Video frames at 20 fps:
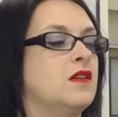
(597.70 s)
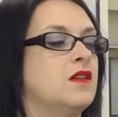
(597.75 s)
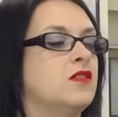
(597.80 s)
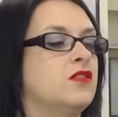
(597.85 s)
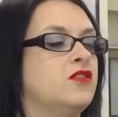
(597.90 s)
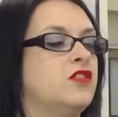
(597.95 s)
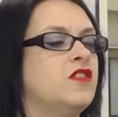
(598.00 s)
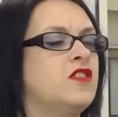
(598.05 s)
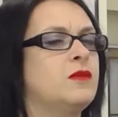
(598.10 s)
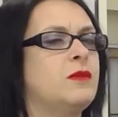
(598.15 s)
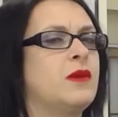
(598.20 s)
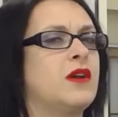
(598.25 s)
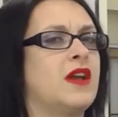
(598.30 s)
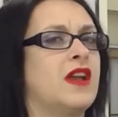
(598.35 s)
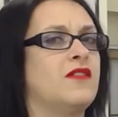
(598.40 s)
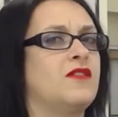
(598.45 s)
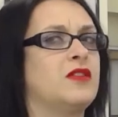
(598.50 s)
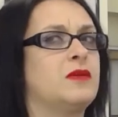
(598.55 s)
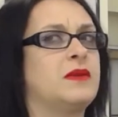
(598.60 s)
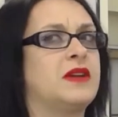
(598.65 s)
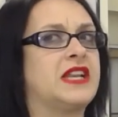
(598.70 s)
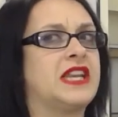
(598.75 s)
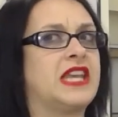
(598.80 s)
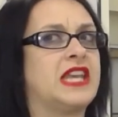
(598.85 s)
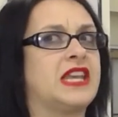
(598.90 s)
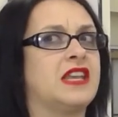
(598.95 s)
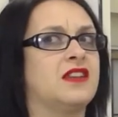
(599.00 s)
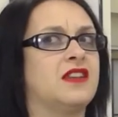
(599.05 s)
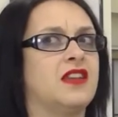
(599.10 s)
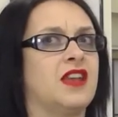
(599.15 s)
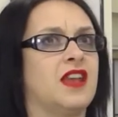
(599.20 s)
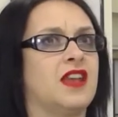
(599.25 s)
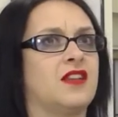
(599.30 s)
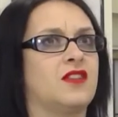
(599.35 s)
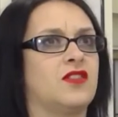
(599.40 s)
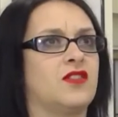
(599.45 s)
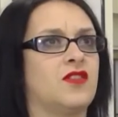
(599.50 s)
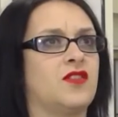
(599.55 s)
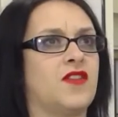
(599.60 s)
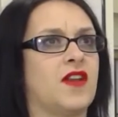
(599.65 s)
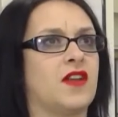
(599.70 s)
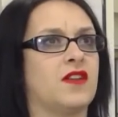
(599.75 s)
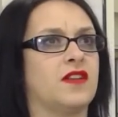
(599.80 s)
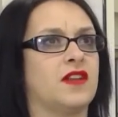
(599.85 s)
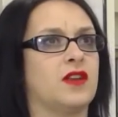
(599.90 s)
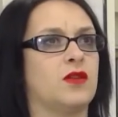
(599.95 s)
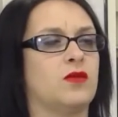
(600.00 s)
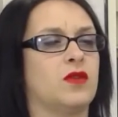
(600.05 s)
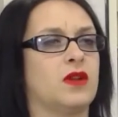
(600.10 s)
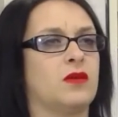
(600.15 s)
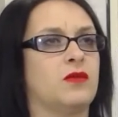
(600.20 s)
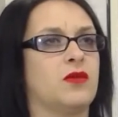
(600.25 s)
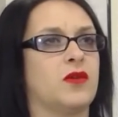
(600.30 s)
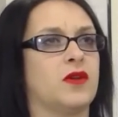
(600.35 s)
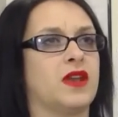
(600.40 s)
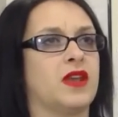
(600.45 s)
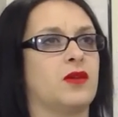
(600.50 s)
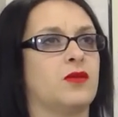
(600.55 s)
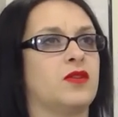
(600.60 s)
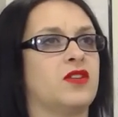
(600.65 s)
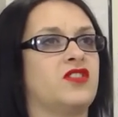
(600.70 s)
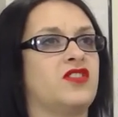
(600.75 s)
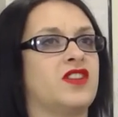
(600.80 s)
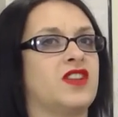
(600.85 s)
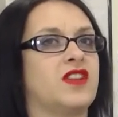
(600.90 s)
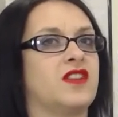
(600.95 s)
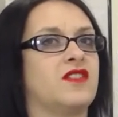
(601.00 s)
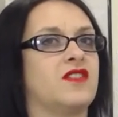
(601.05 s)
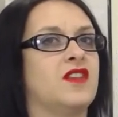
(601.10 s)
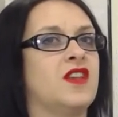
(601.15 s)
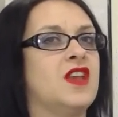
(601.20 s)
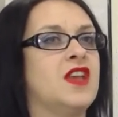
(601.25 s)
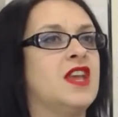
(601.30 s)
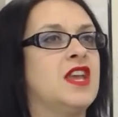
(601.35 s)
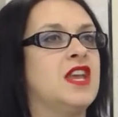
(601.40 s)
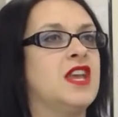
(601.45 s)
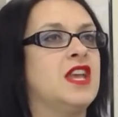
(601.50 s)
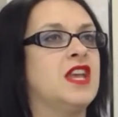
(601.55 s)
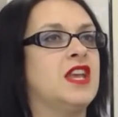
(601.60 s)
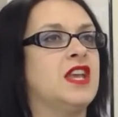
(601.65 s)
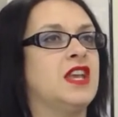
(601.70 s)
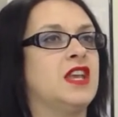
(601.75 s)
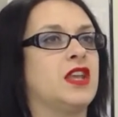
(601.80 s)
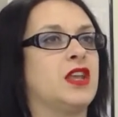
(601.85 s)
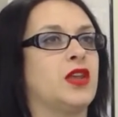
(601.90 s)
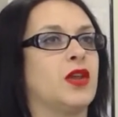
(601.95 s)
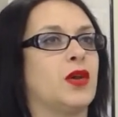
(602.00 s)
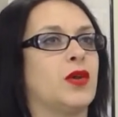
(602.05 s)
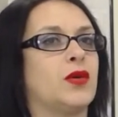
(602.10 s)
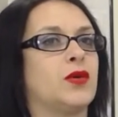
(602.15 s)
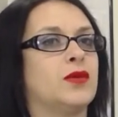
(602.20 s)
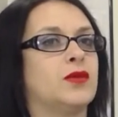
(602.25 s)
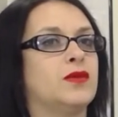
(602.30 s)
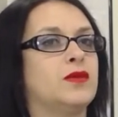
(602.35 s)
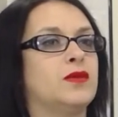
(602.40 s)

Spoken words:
just about everybody has felt at one point, which is, you know,